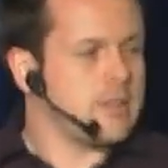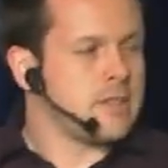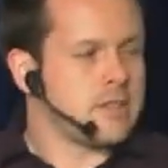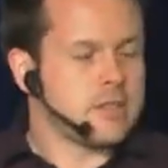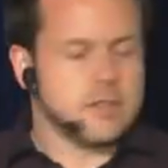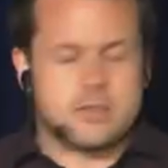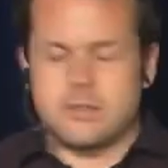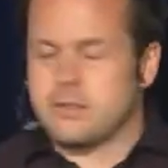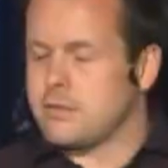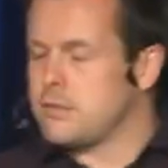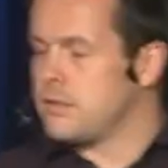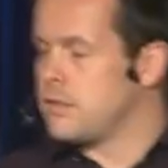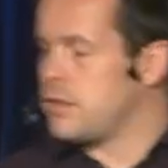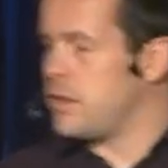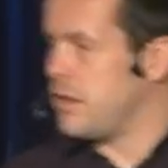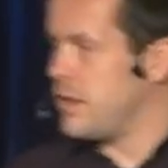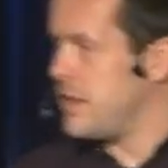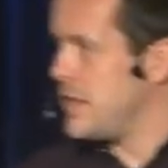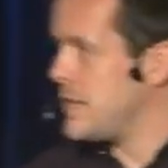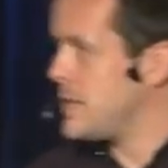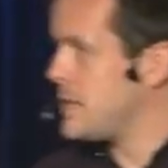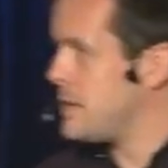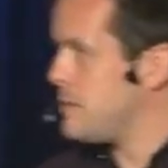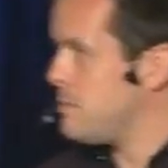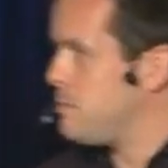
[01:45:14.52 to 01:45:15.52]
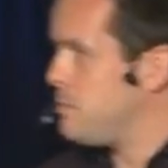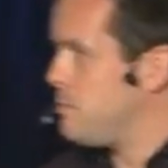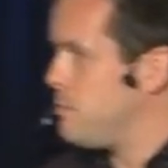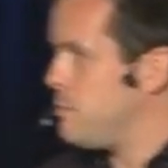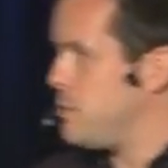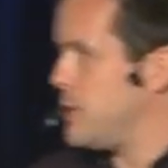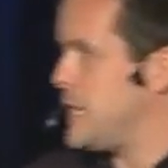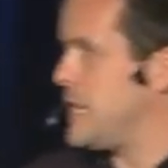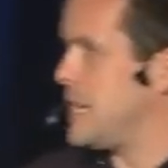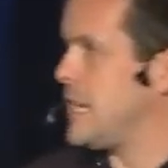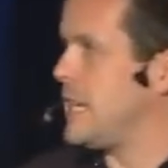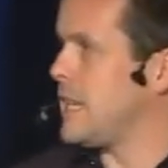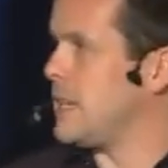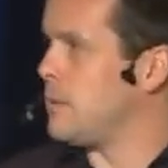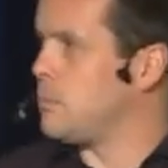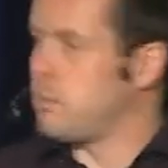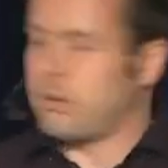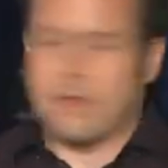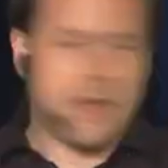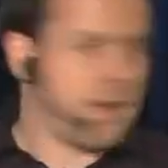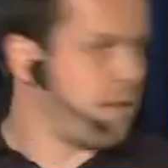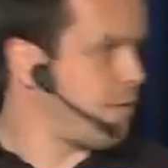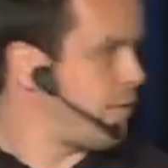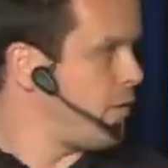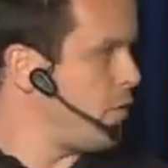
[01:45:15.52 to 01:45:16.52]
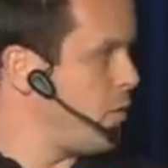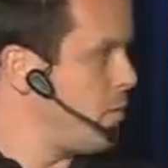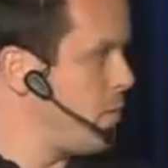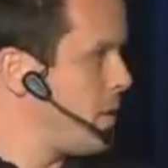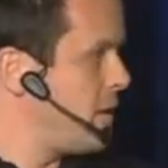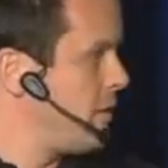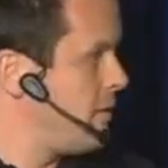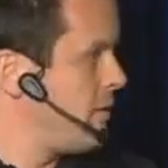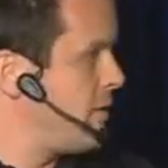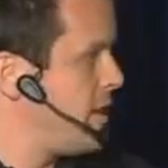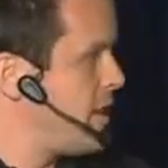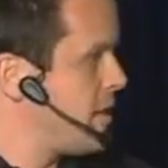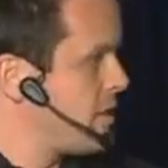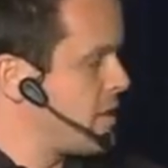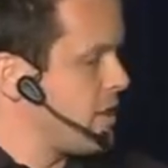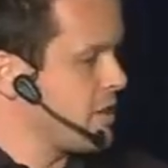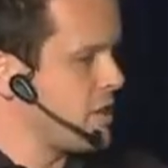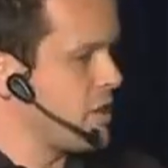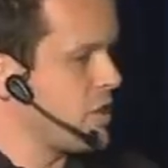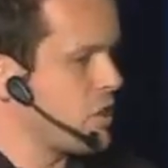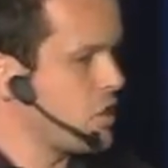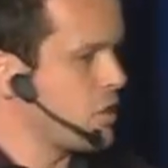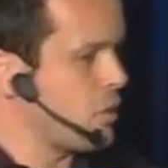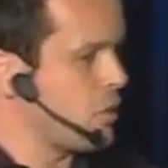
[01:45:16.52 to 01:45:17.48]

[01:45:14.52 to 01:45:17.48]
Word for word: So this particular platform, and there's just a